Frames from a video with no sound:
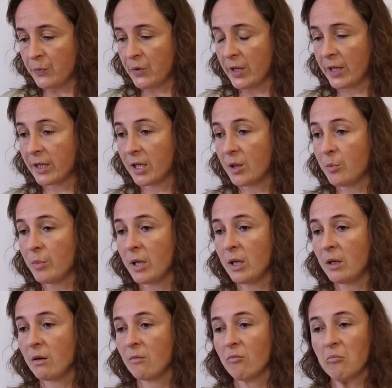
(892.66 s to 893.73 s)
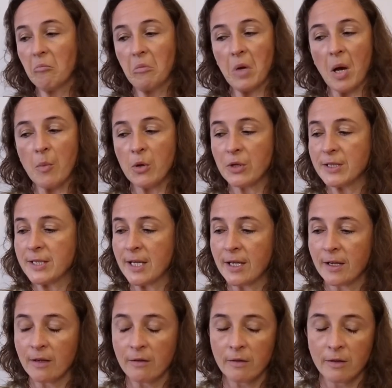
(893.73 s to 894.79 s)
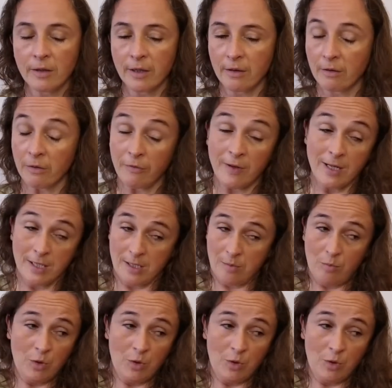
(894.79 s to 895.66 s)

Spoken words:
It can be I'm not saying, like, in fact,